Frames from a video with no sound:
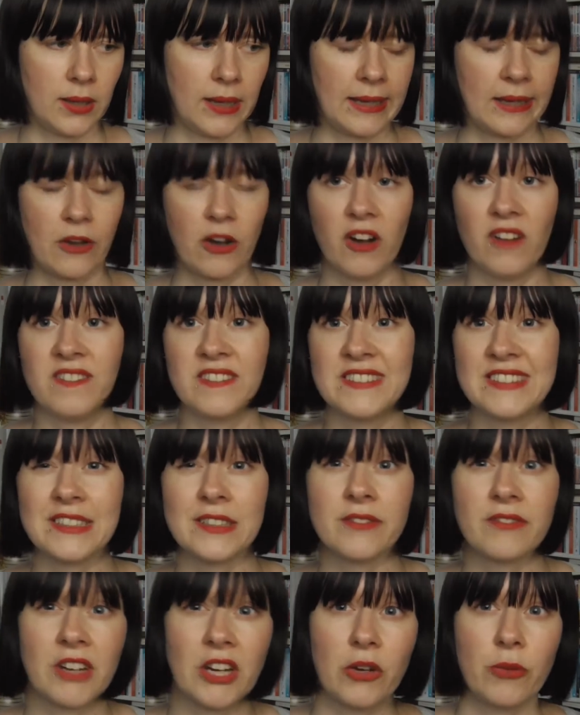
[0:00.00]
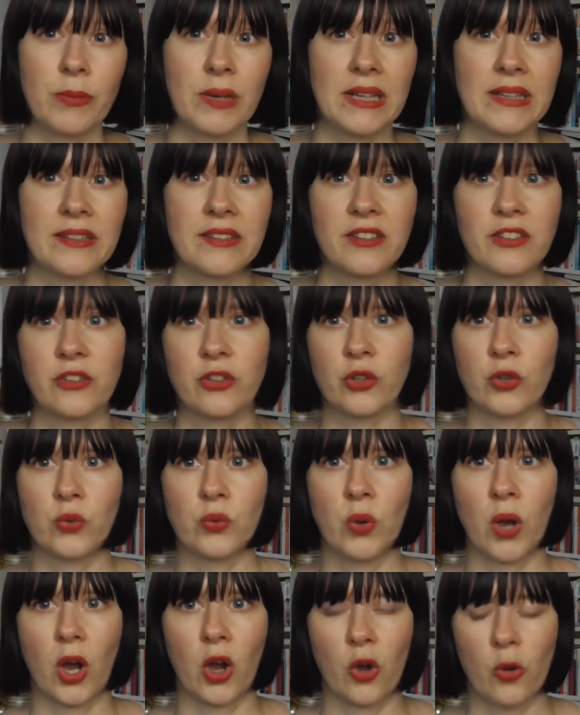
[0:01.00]
like office environment
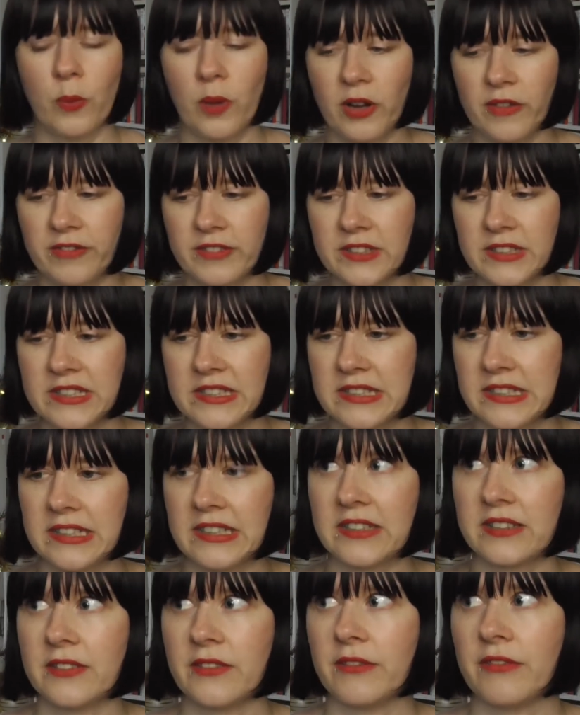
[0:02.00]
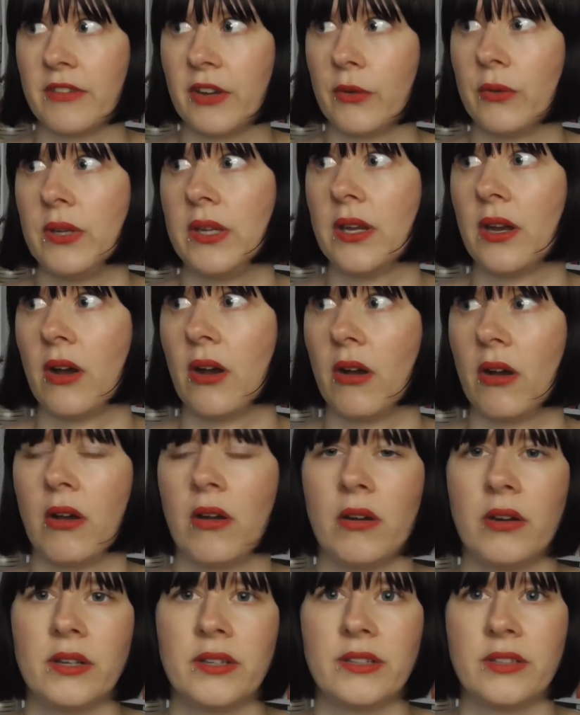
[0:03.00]
to home office is very
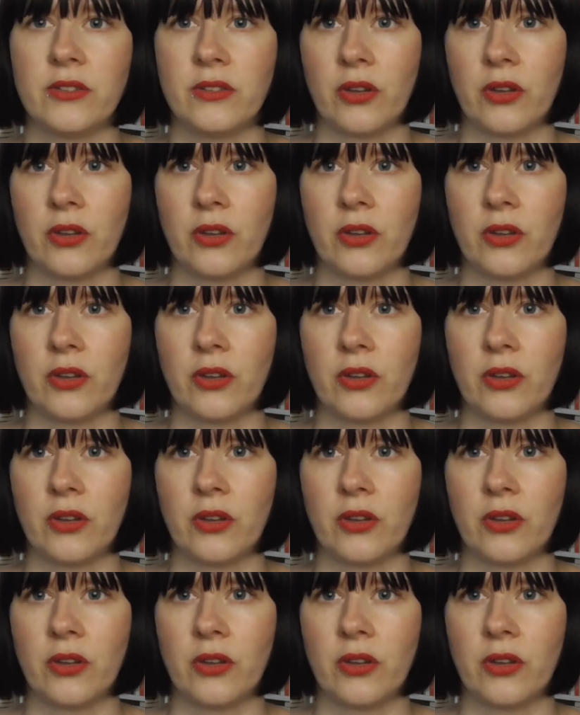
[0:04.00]
hard.